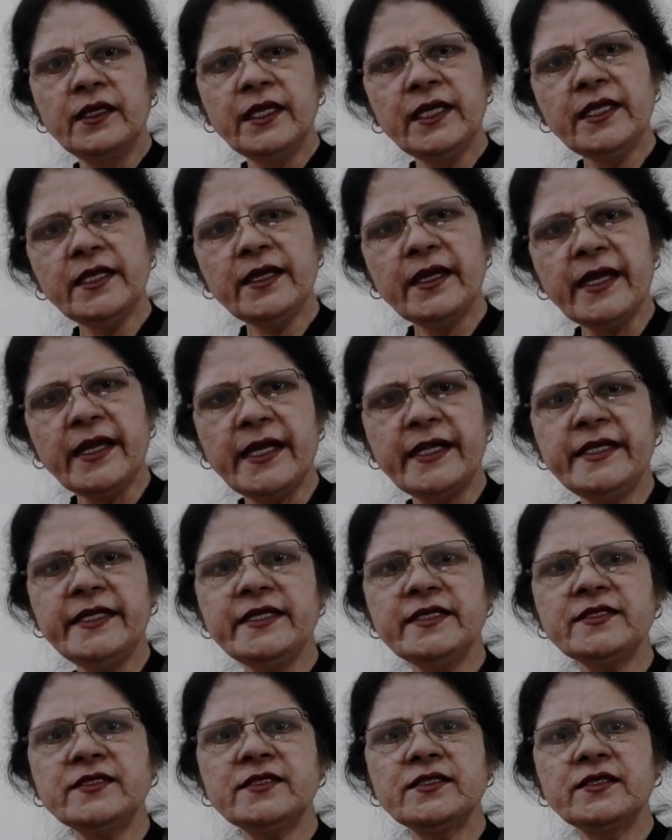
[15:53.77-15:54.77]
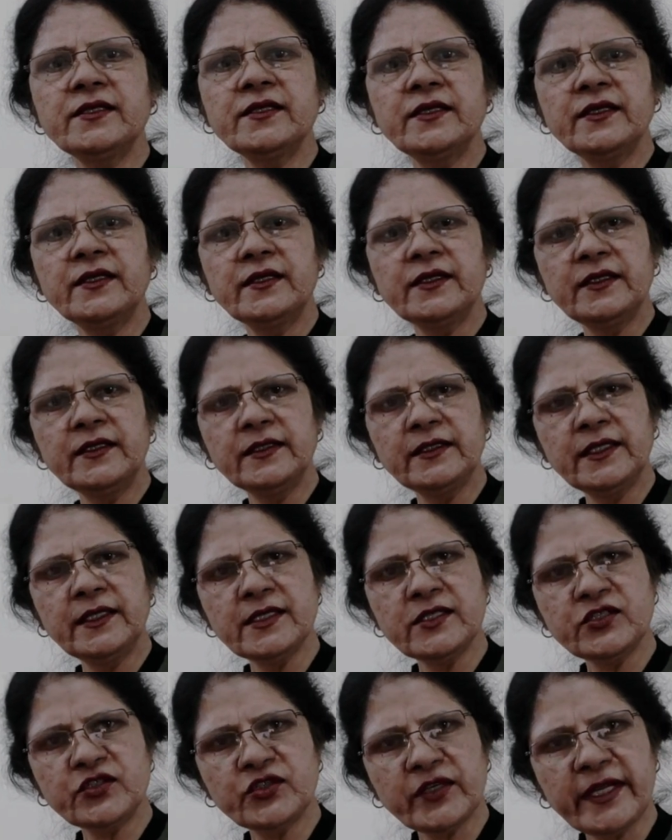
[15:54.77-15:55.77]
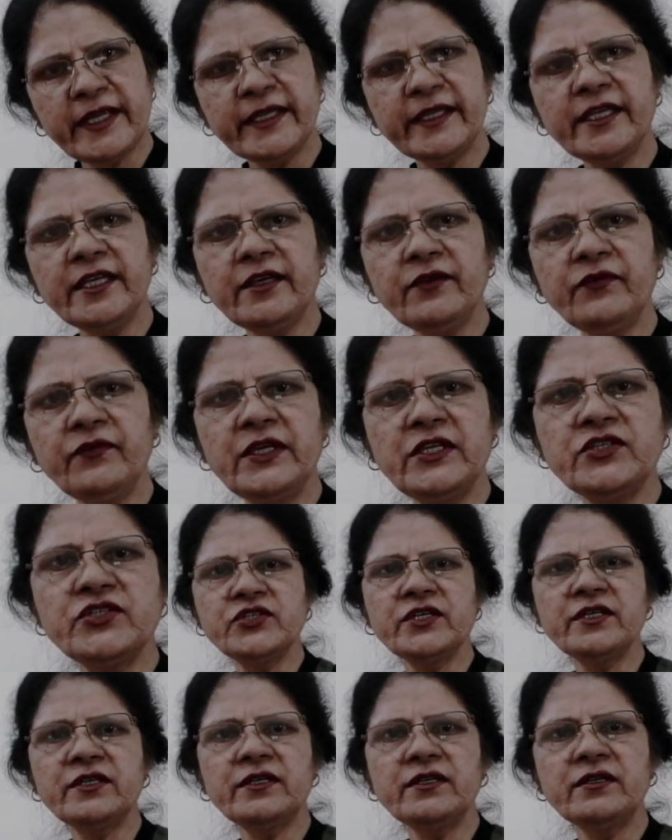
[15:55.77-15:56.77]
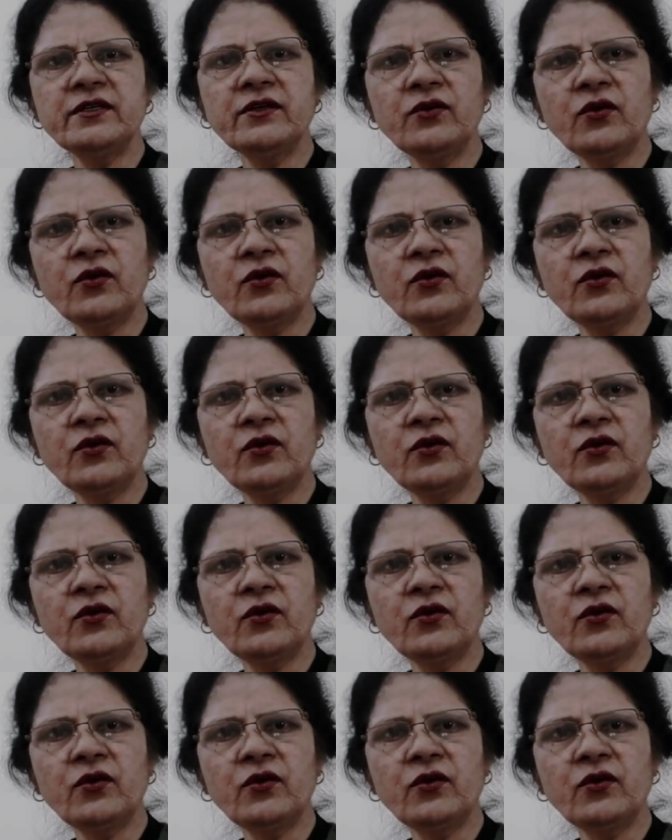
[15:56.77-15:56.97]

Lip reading: In headaches, the striking feature